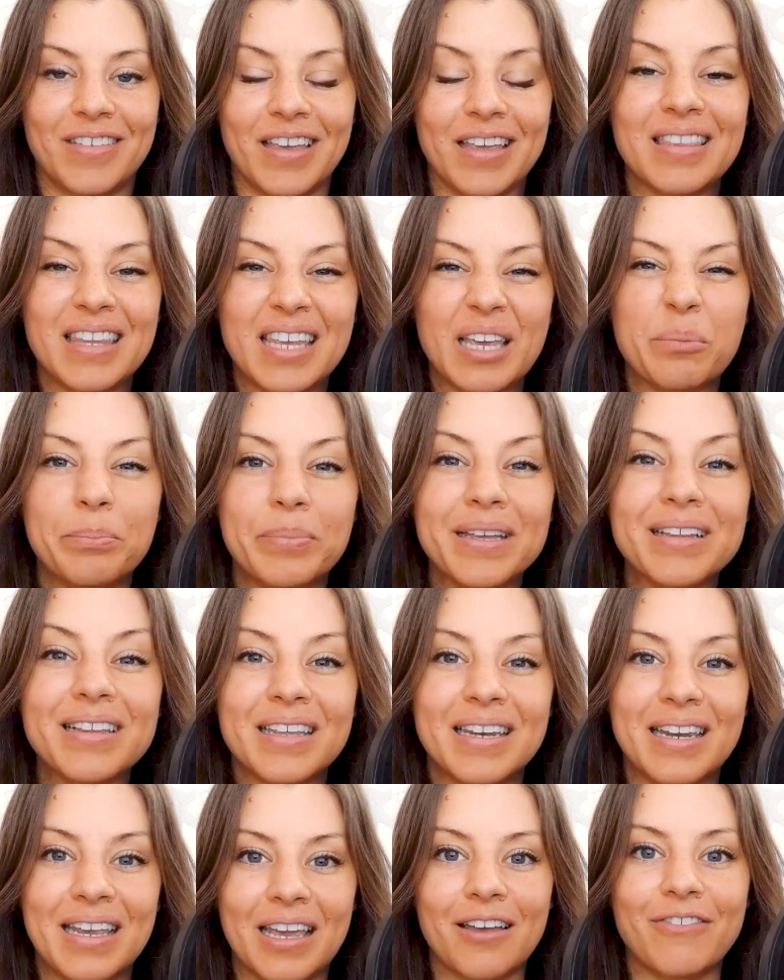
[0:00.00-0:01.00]
in the
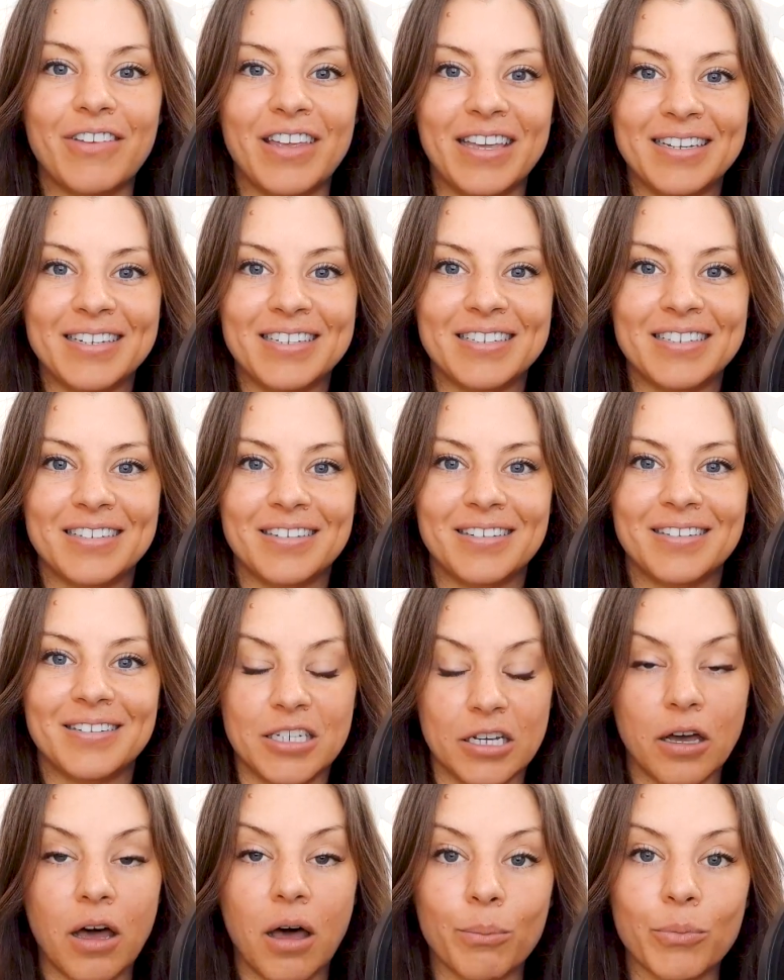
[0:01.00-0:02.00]
ability of it
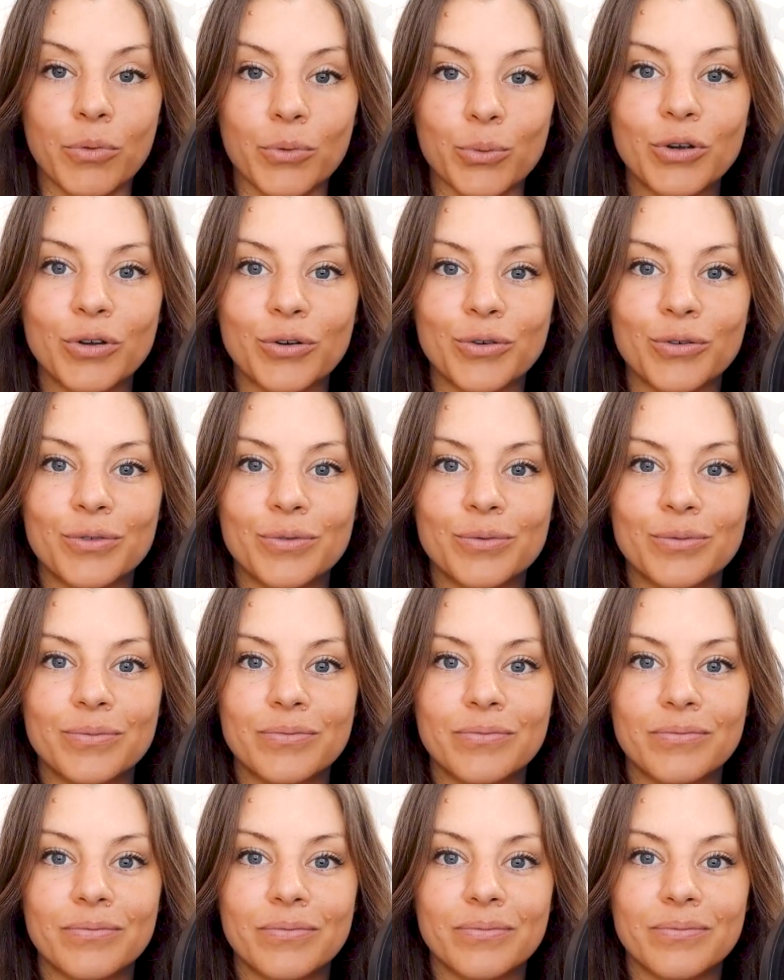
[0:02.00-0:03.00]
to come through,
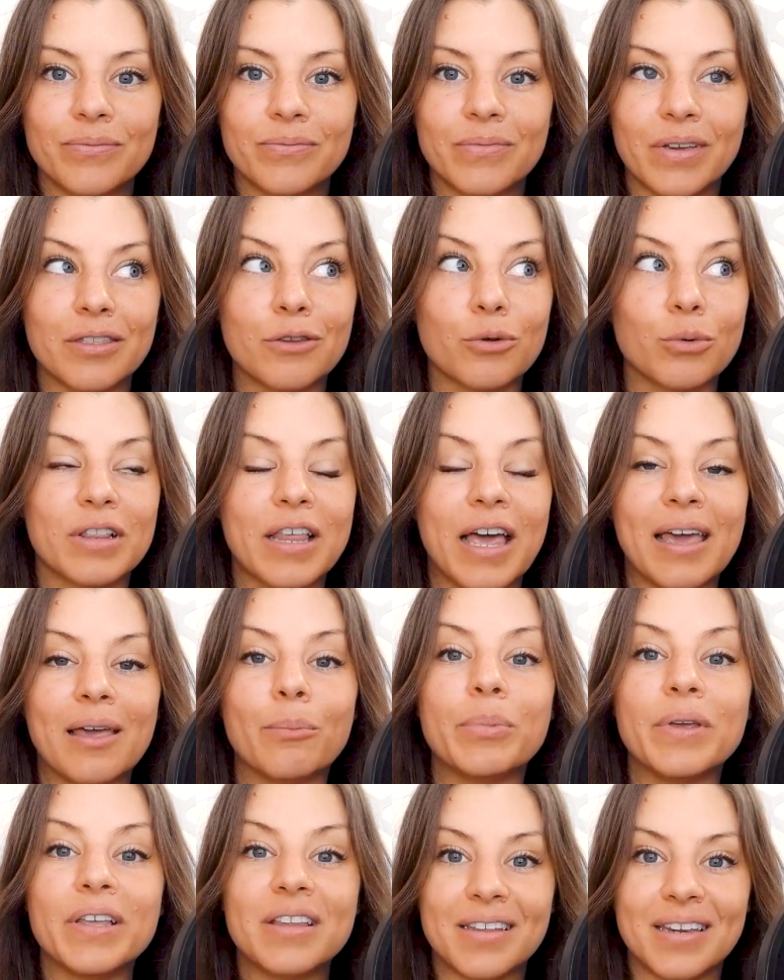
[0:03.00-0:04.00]
in the
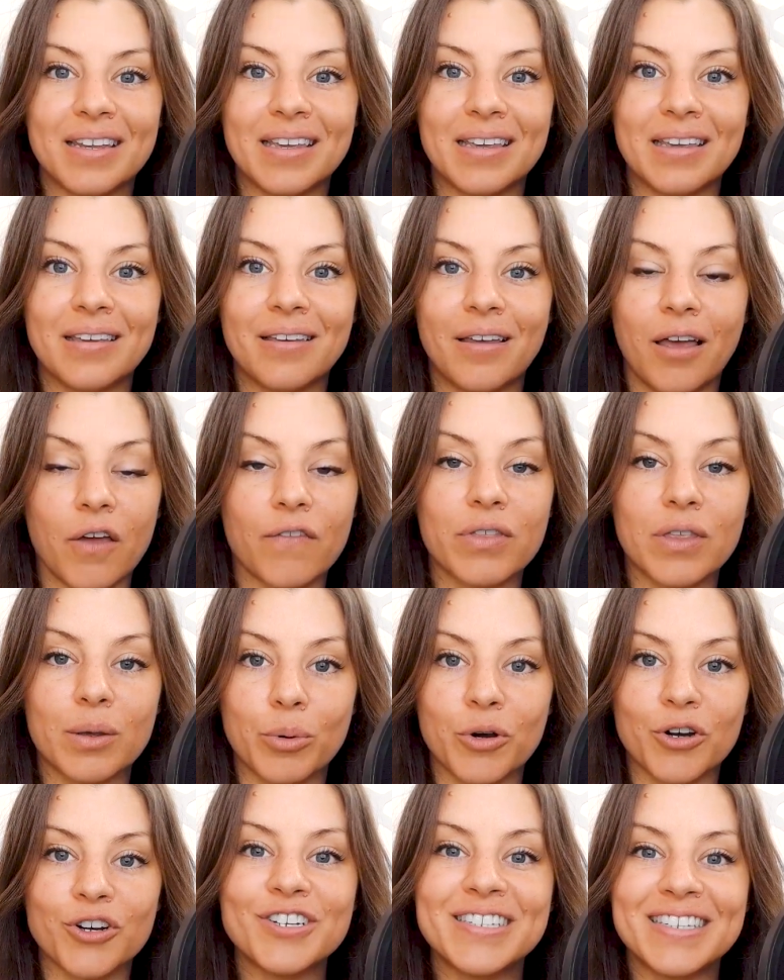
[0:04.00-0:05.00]
reliability of the
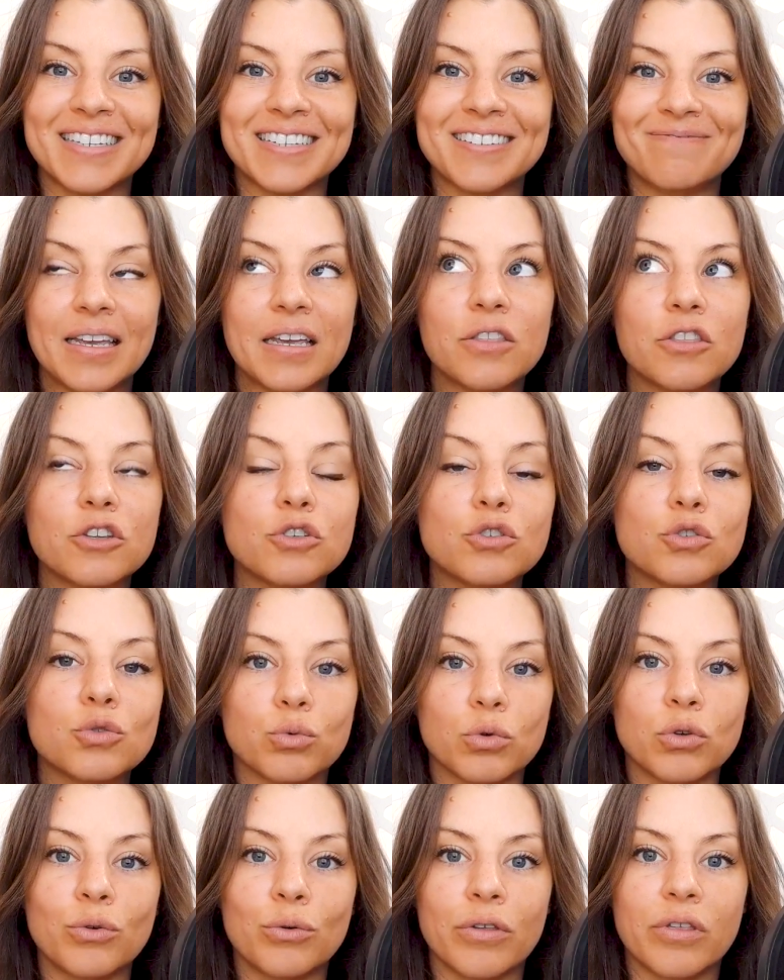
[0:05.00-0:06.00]
person, in the
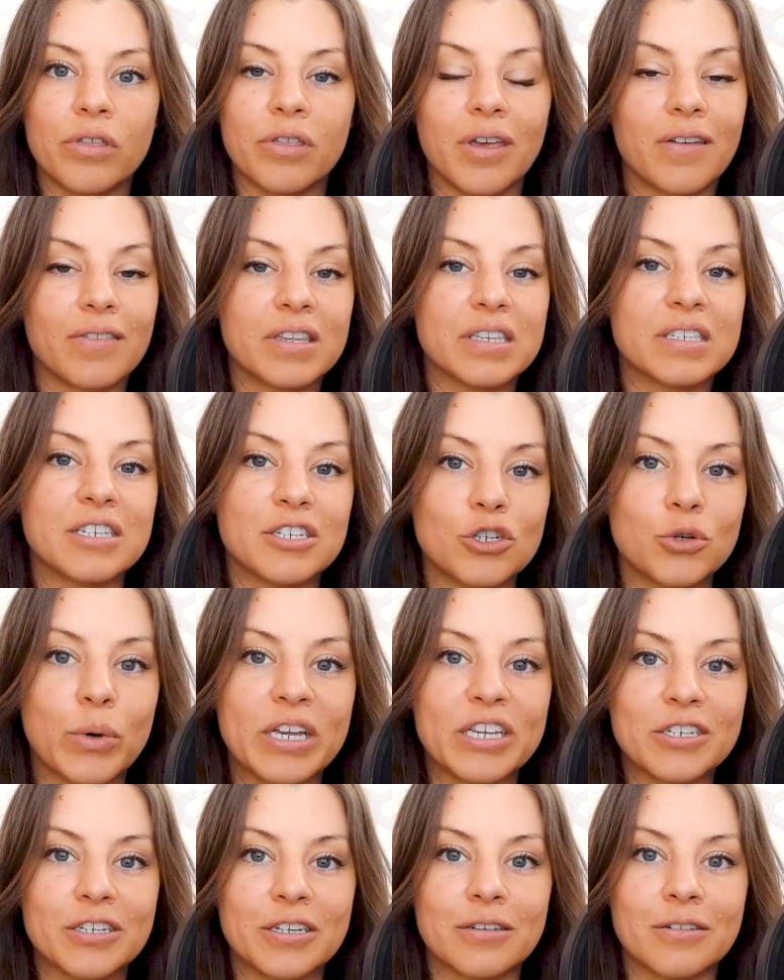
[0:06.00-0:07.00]
truth of the
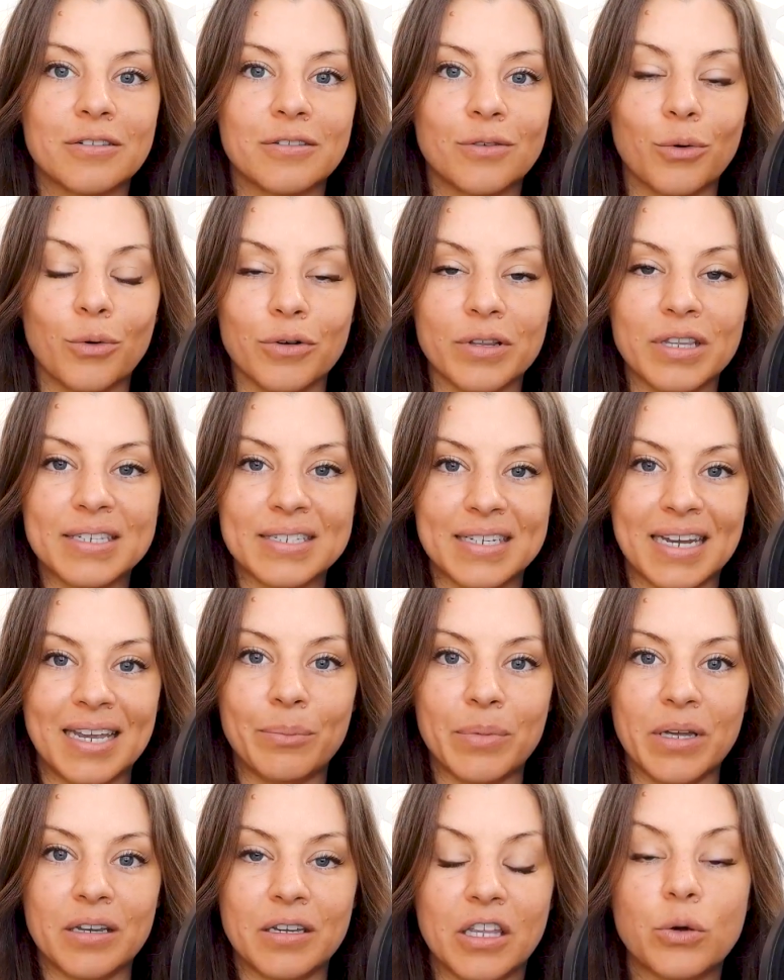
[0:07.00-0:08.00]
situation or the
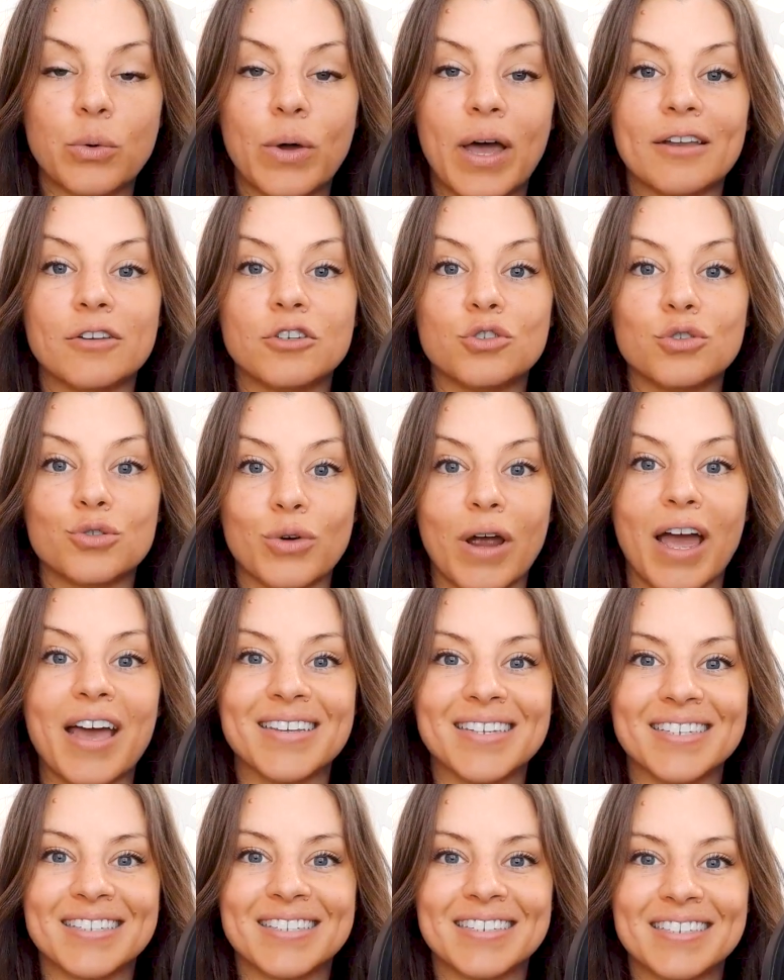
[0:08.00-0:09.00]
statement. You had
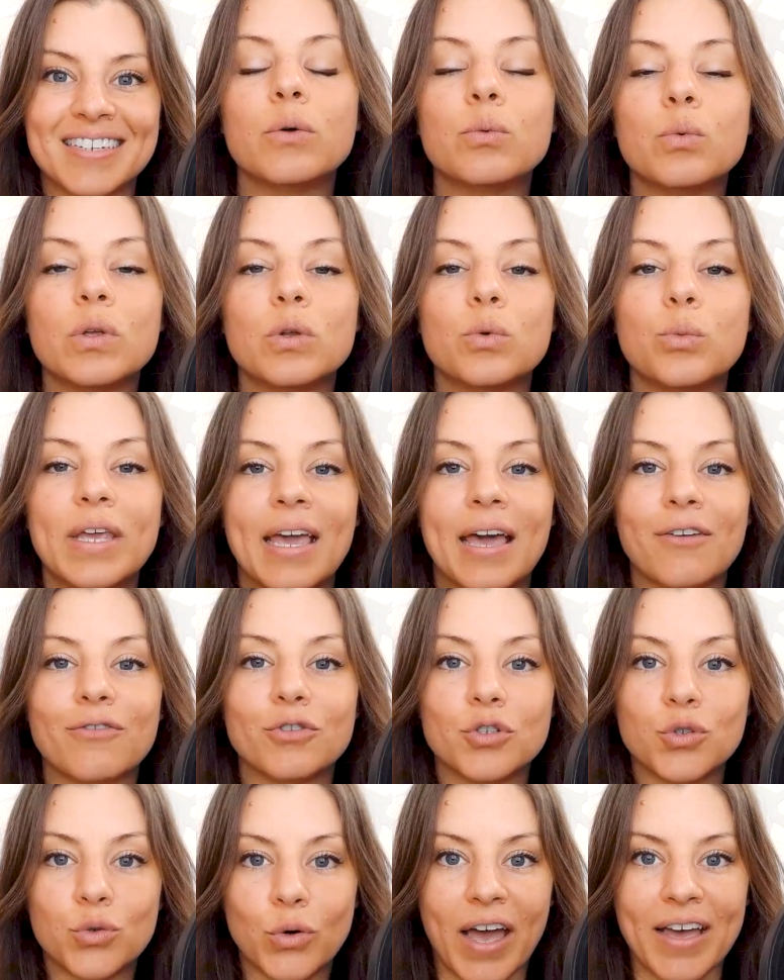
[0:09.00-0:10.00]
trust. And when we
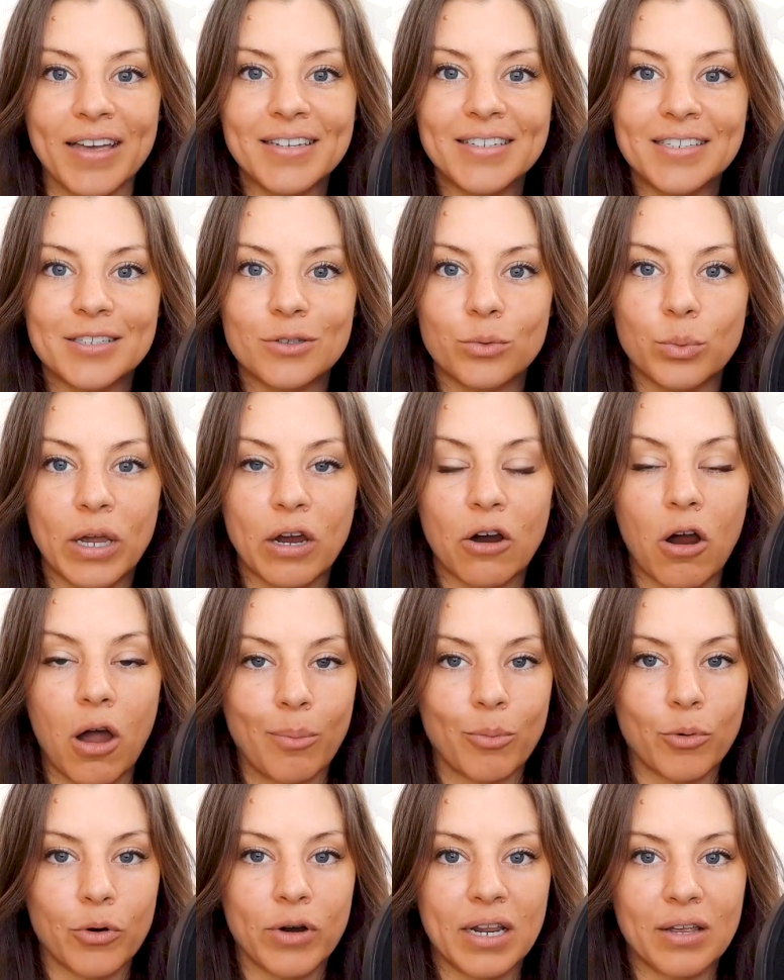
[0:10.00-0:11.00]
have trust, we are
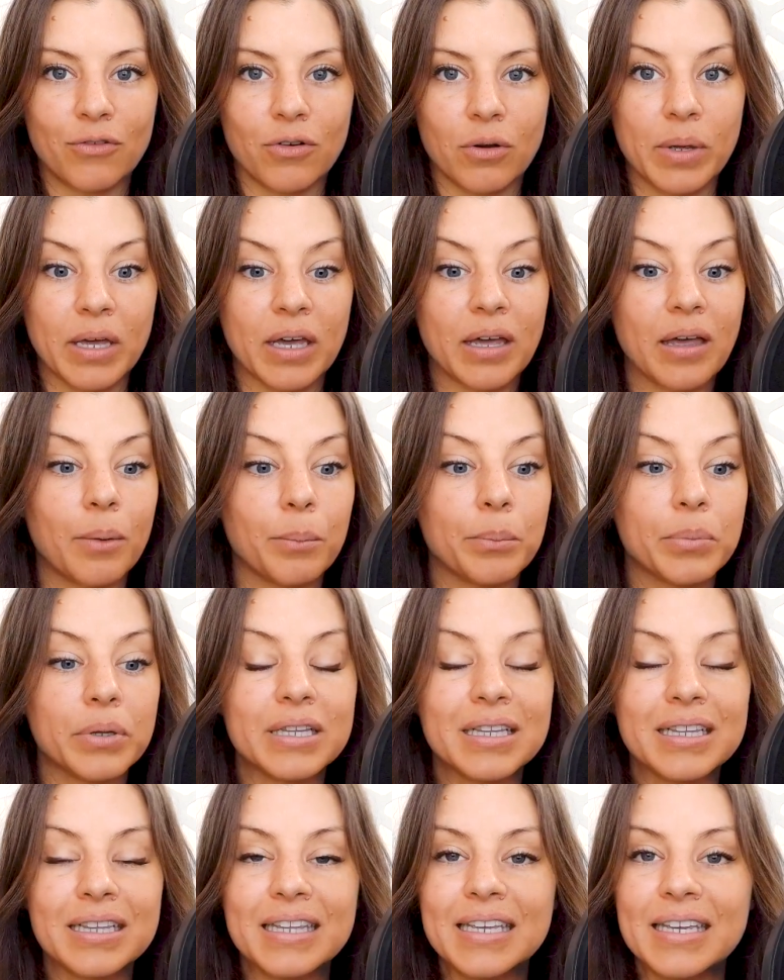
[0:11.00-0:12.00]
operating from a
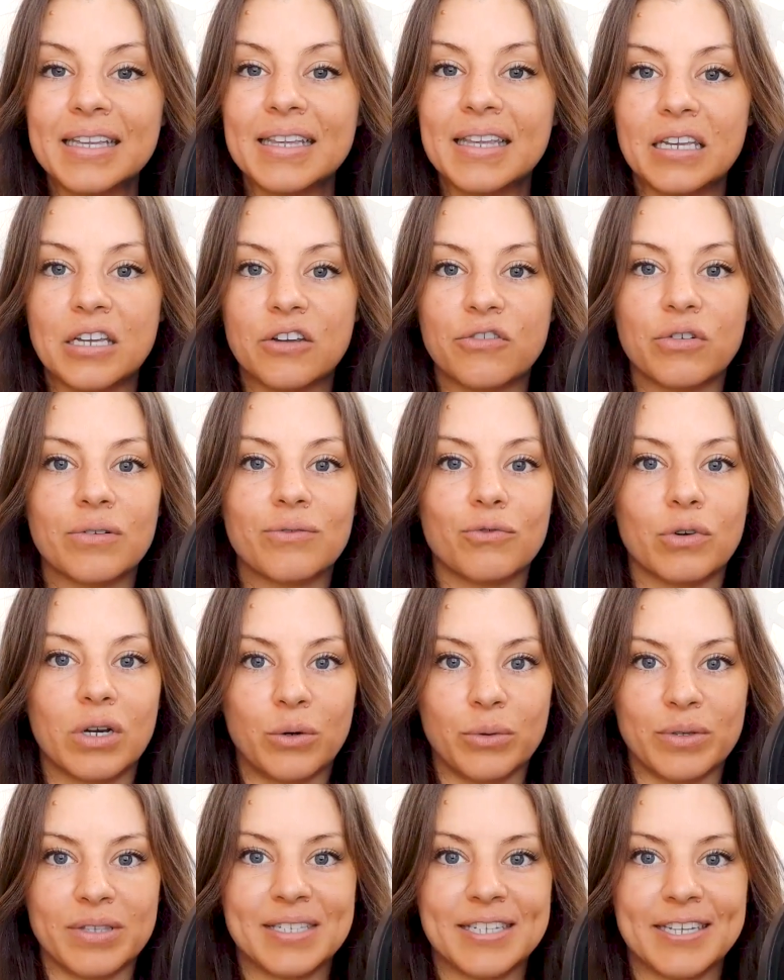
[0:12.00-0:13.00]
completely different
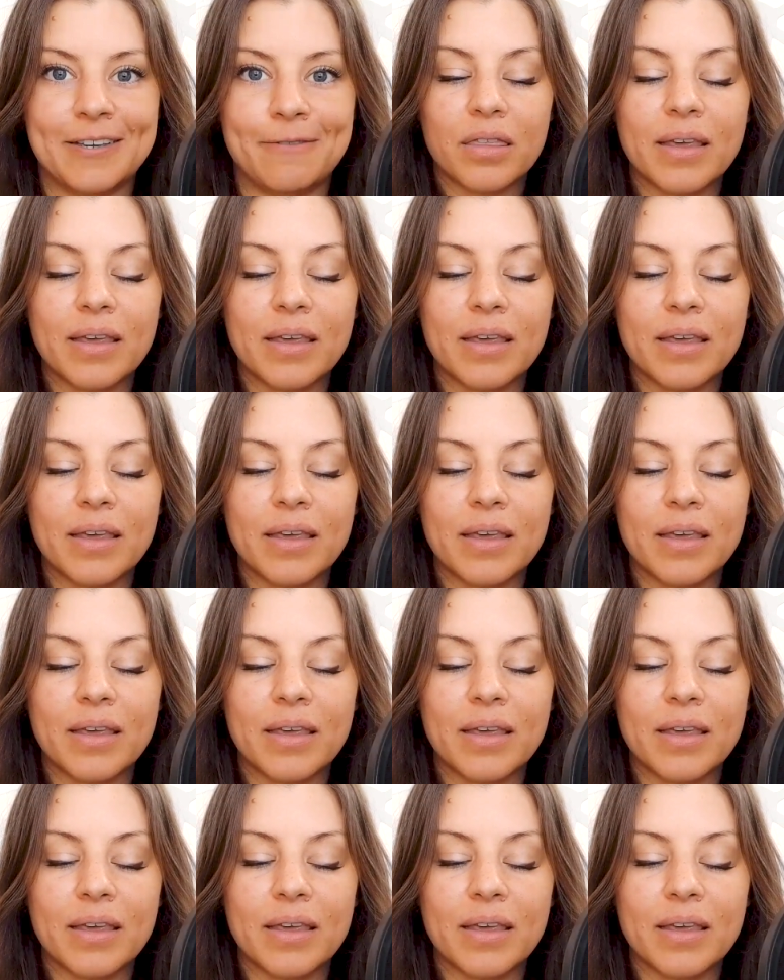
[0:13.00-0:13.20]
frequency.